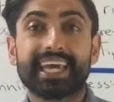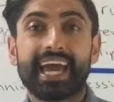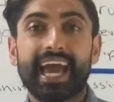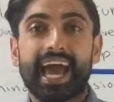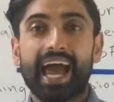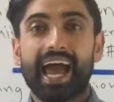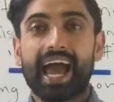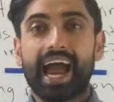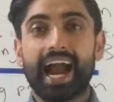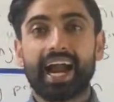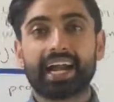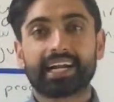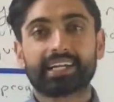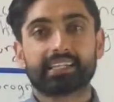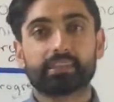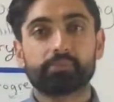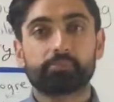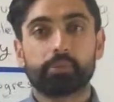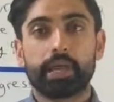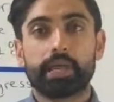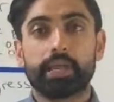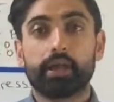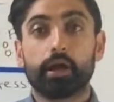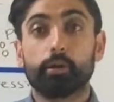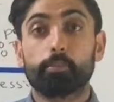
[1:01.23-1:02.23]
to
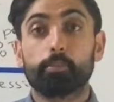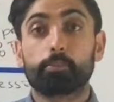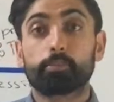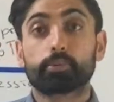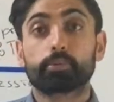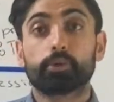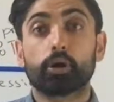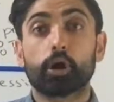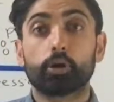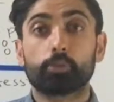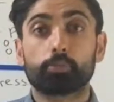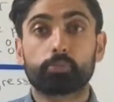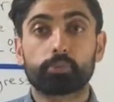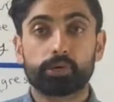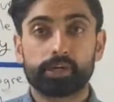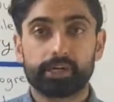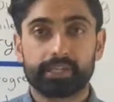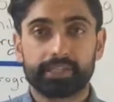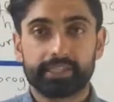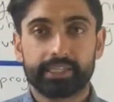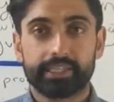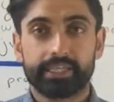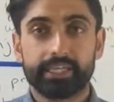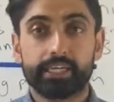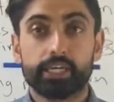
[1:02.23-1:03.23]
acclimate
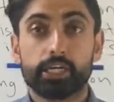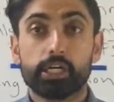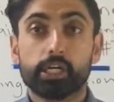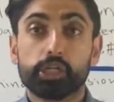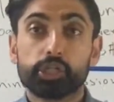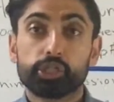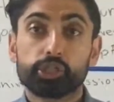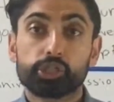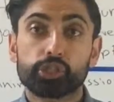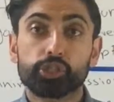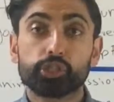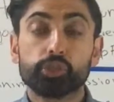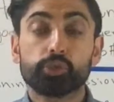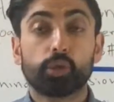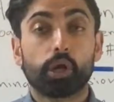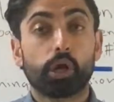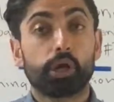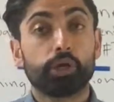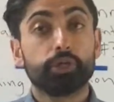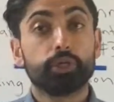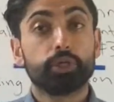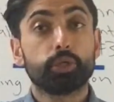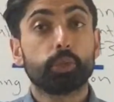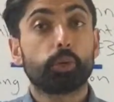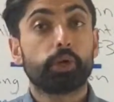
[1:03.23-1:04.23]
appropriately to a
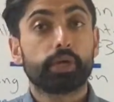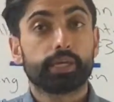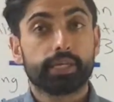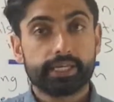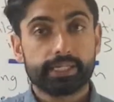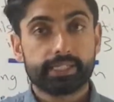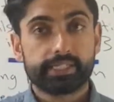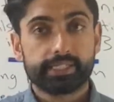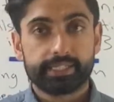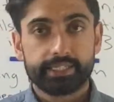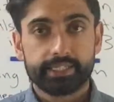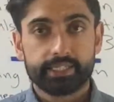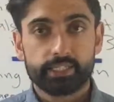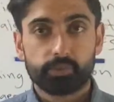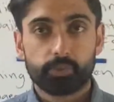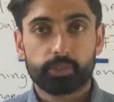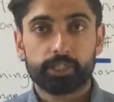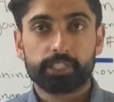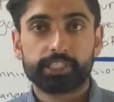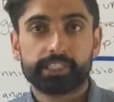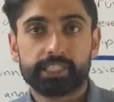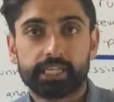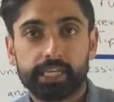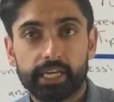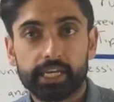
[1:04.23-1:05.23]
newer distance,
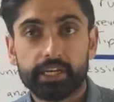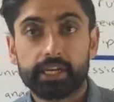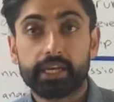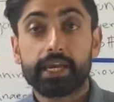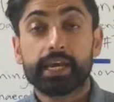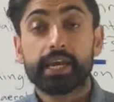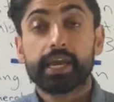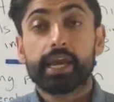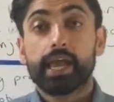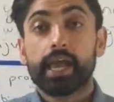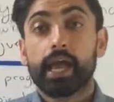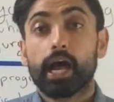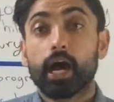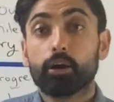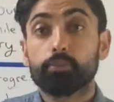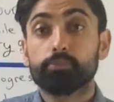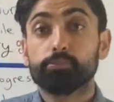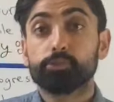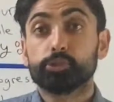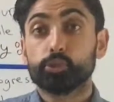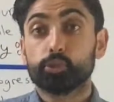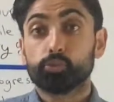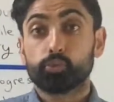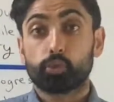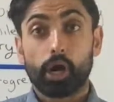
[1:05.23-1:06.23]
which then
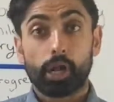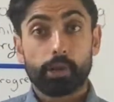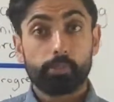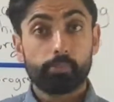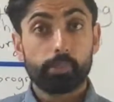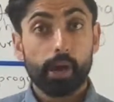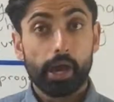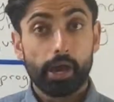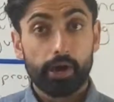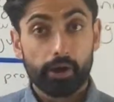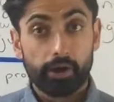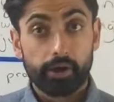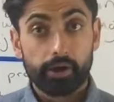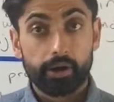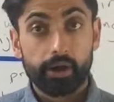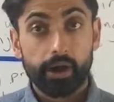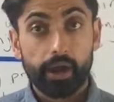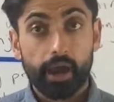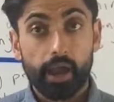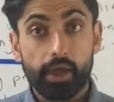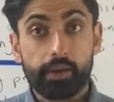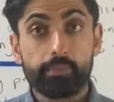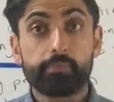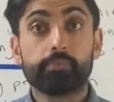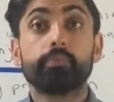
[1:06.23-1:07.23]
helps you run better
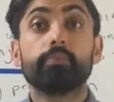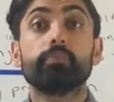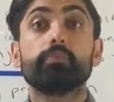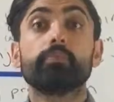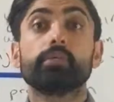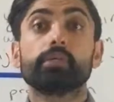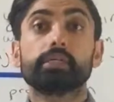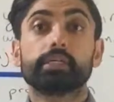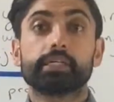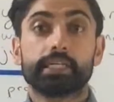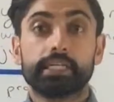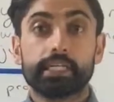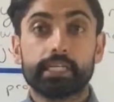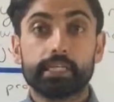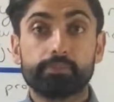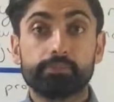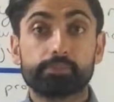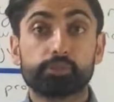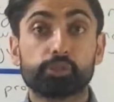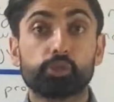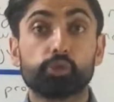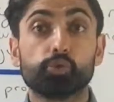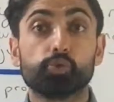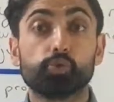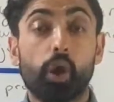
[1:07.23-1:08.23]
and
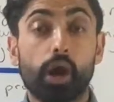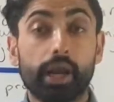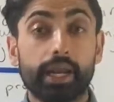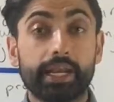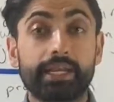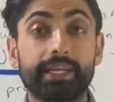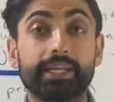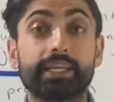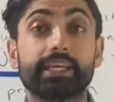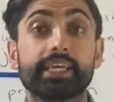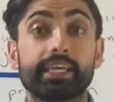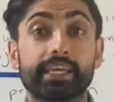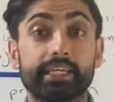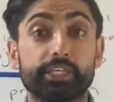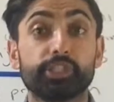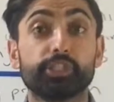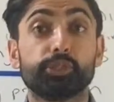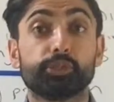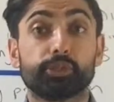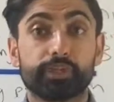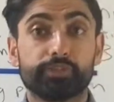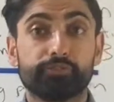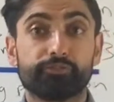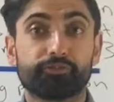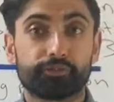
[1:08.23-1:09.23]
keeps you running
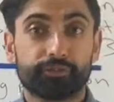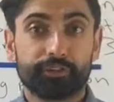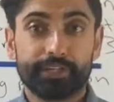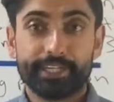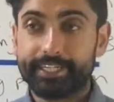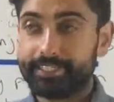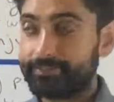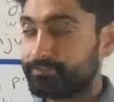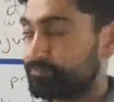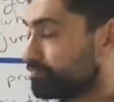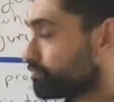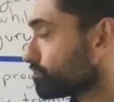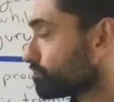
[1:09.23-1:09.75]
injury-free.